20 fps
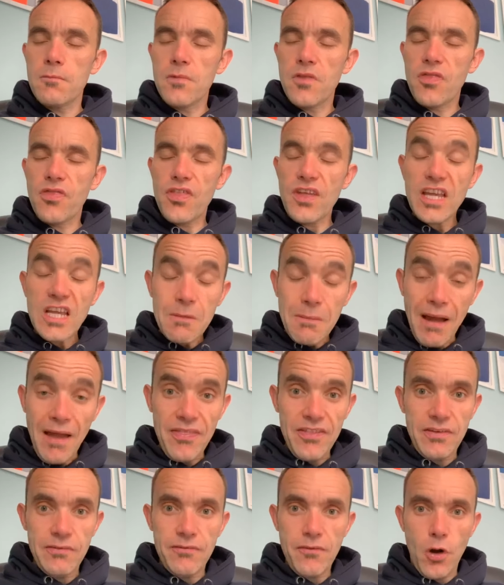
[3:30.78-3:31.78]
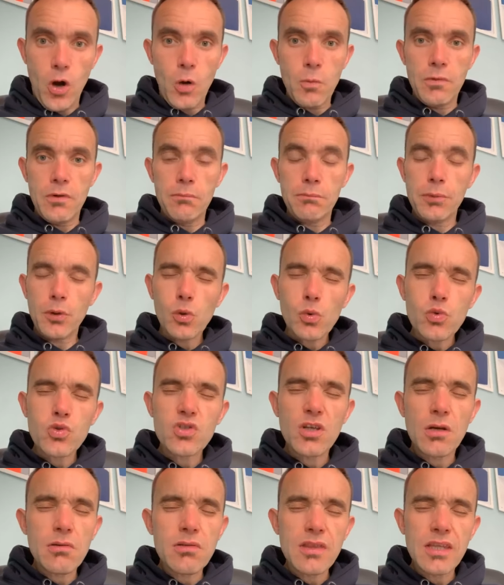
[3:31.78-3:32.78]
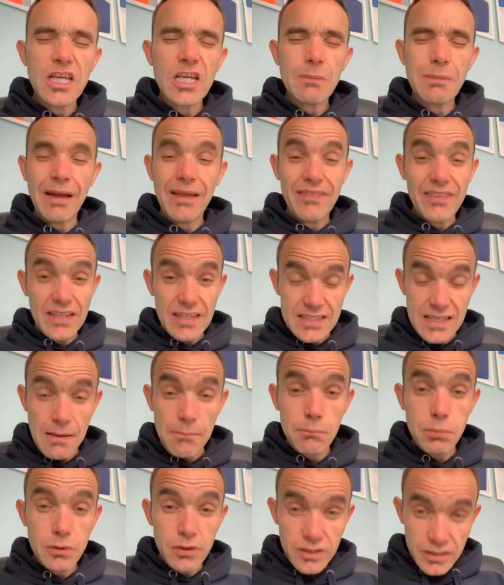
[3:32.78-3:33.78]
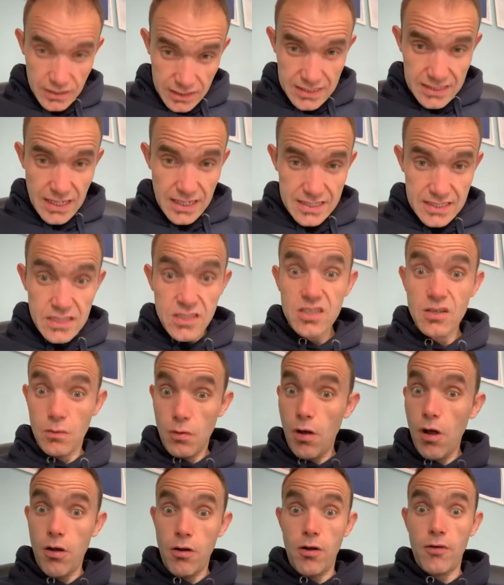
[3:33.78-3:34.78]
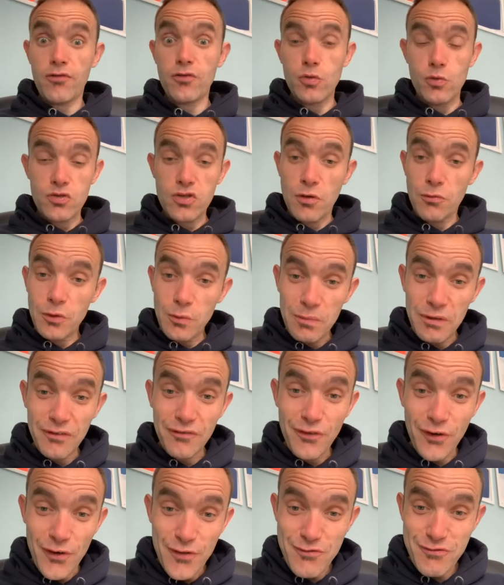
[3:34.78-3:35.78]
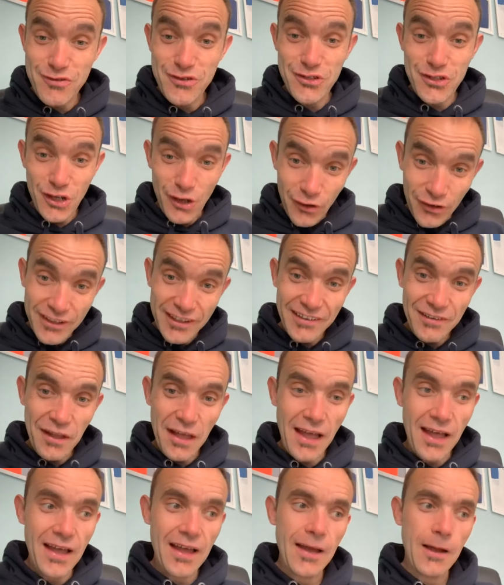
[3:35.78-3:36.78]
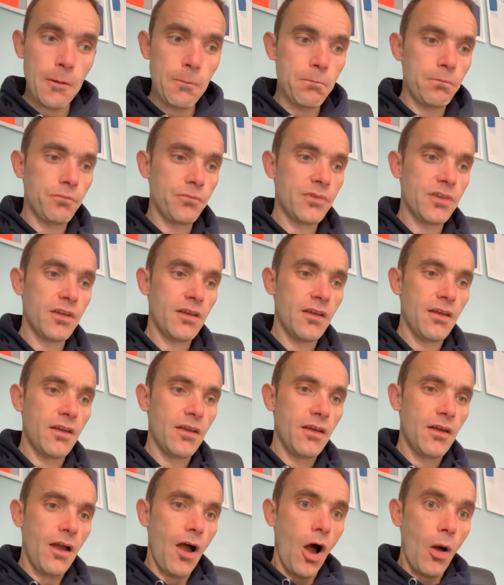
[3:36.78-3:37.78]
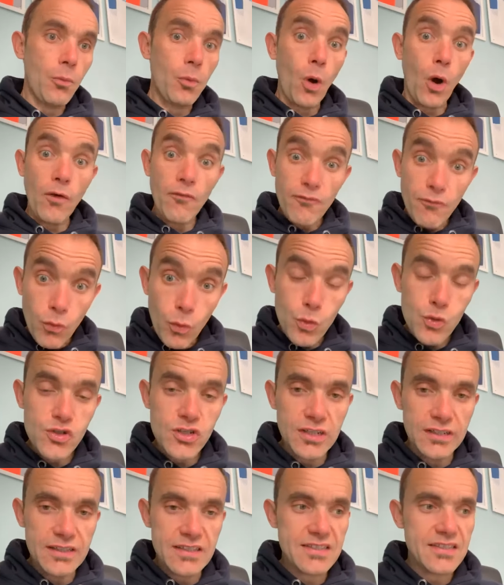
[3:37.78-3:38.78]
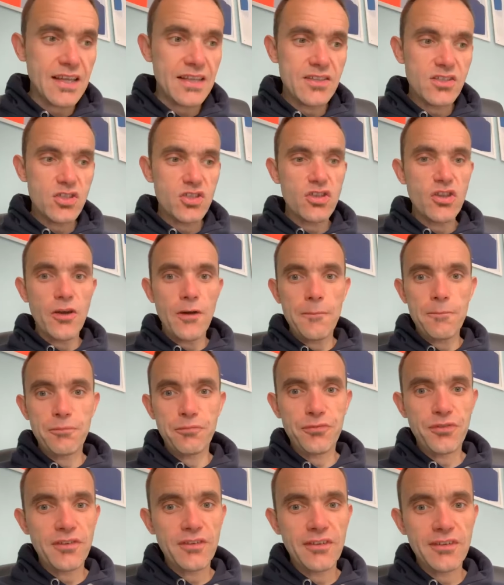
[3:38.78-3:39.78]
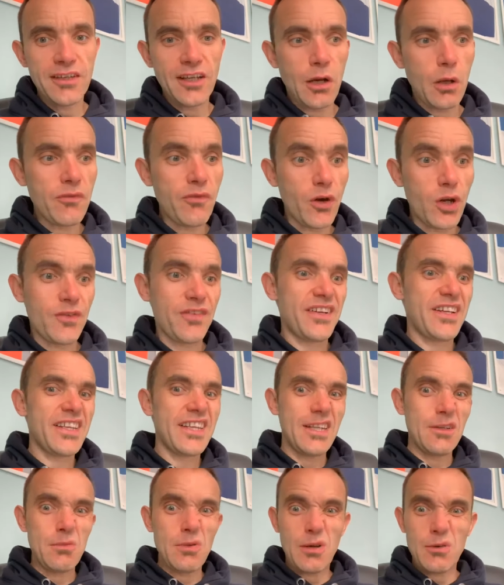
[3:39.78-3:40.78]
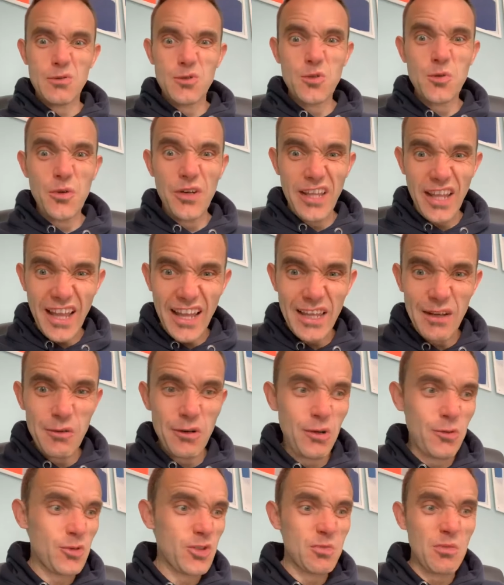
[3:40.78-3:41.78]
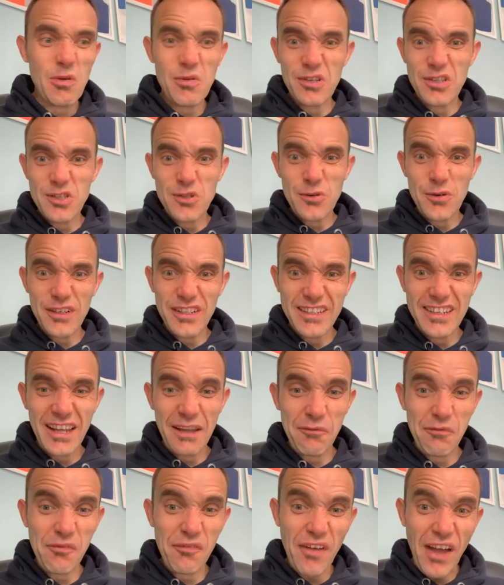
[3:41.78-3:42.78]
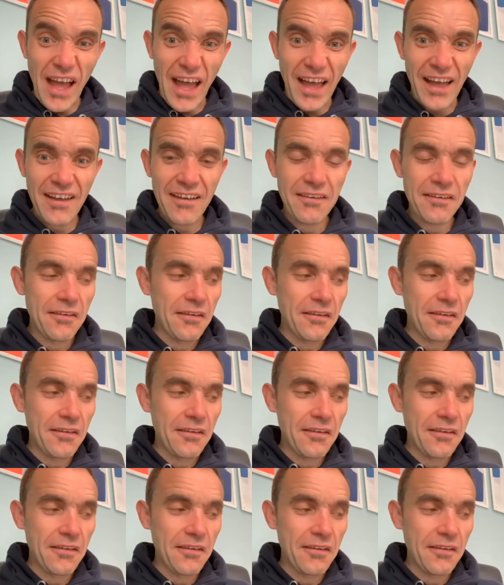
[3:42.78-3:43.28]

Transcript: think about the environment, but also think about the example that you're setting. So, of course, I'm going to be a father in July. Um, I'm quite fortunate in the sense that you know if I'd have had a kid when I was 28, when I was smoking 20 a day and fat,